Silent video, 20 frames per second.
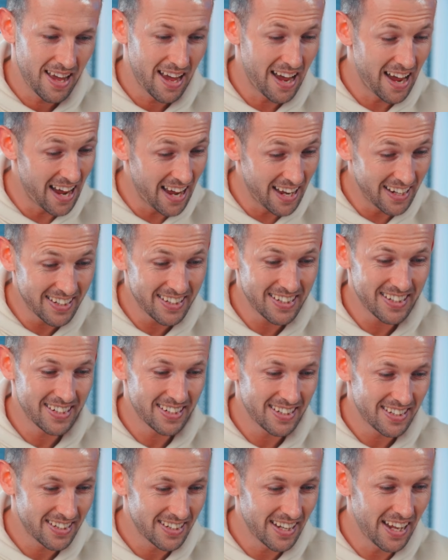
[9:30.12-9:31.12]
And
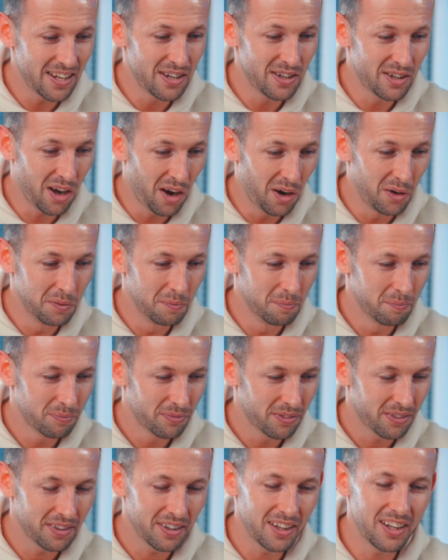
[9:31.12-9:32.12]
there you go.
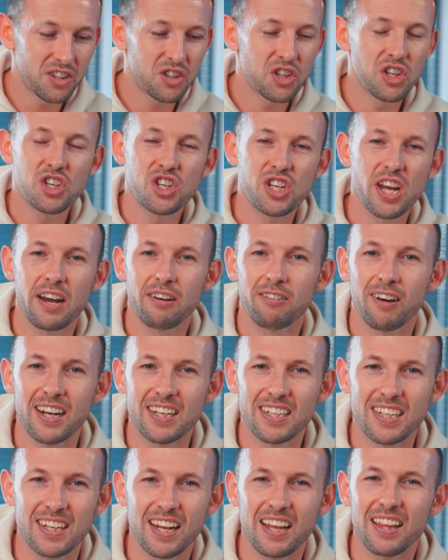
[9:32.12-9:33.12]
It's just
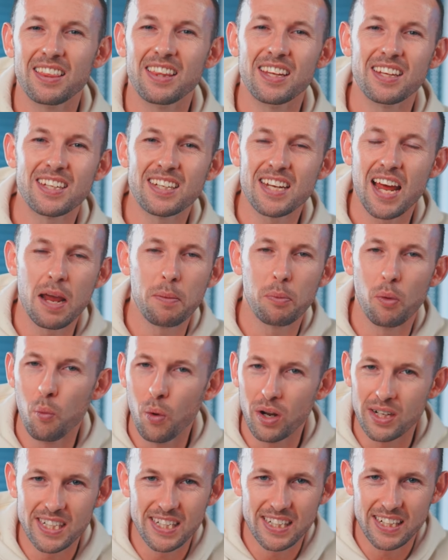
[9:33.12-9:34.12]
generated this table
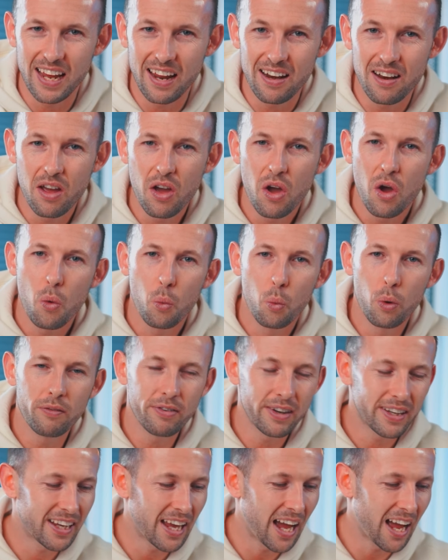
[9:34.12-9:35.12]
once again with
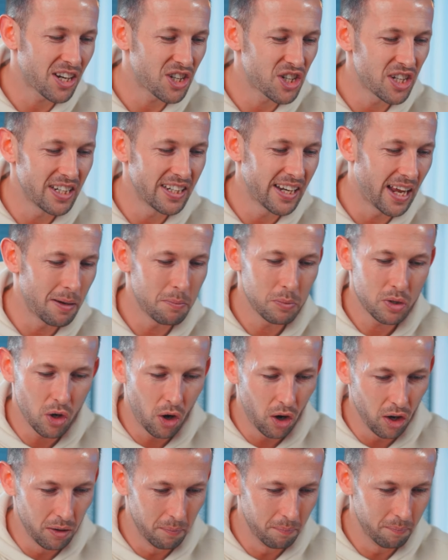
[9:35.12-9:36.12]
a catchy name
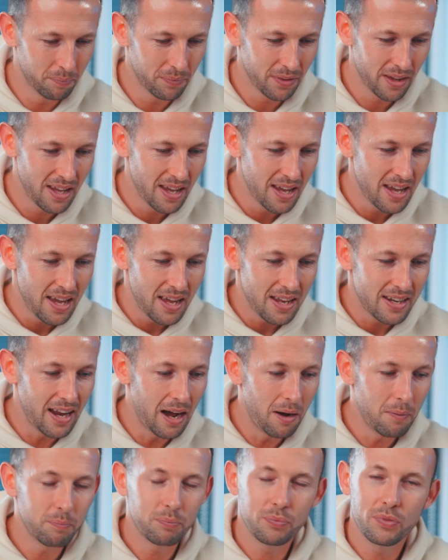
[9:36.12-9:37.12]
column.
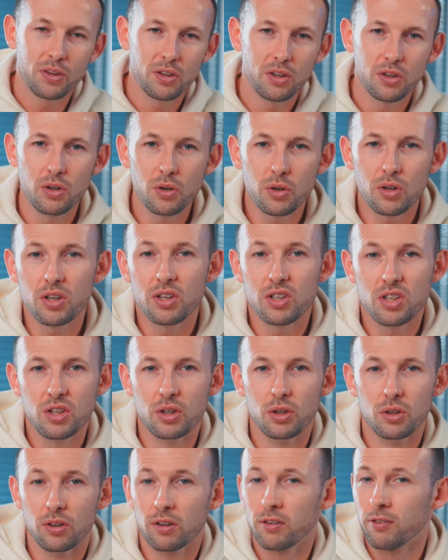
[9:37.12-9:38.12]
Now, you could
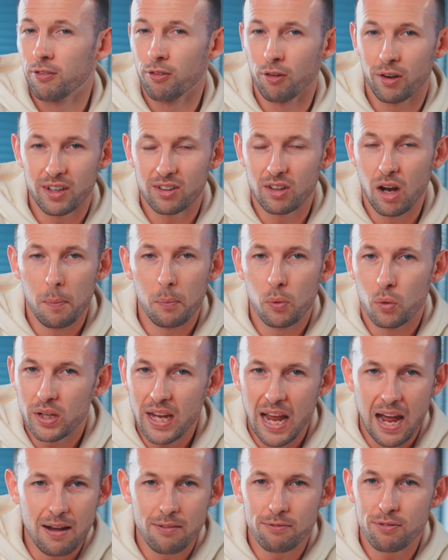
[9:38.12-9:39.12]
use, for example,
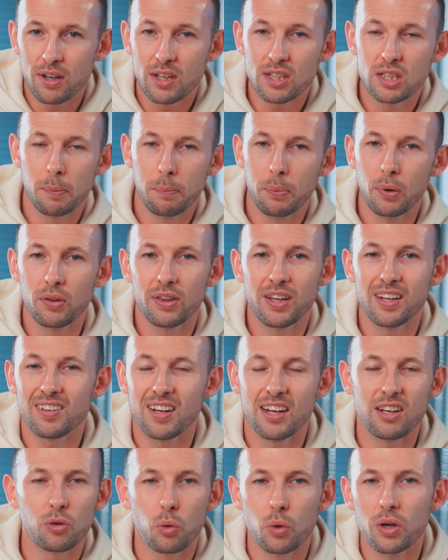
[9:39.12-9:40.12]
Canva to put this
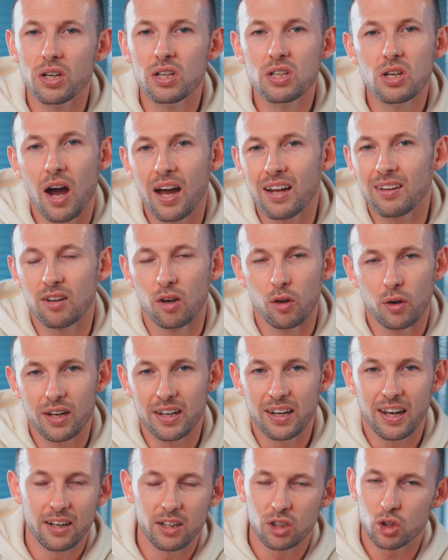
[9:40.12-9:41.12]
into a nice looking
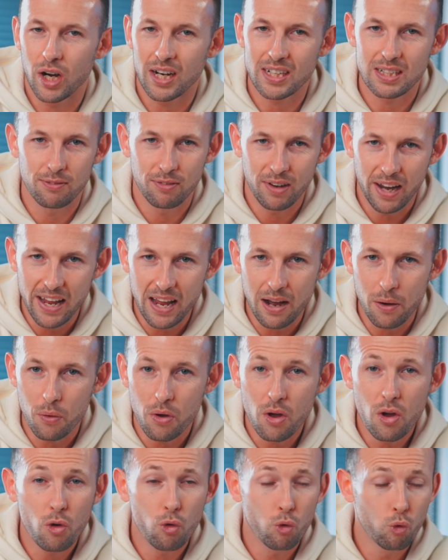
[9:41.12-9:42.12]
and attractive layout,
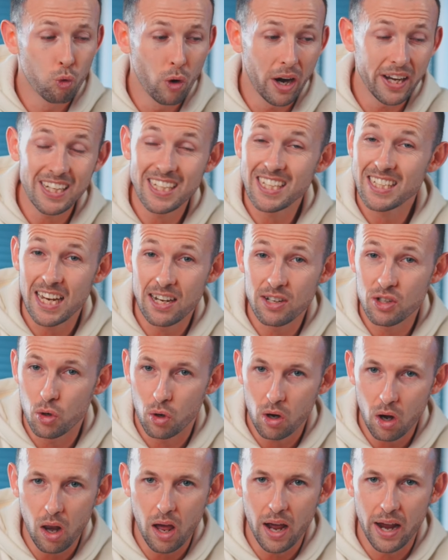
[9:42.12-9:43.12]
ready to send to your
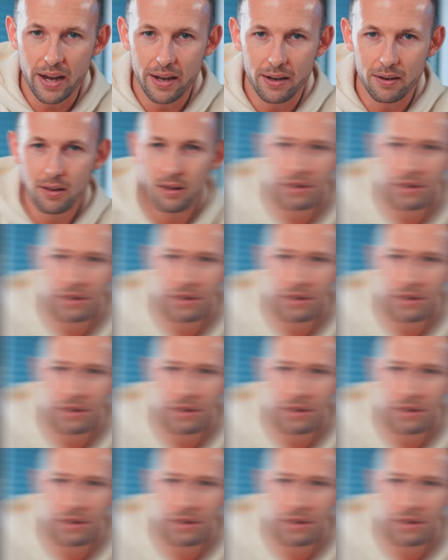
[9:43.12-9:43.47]
client.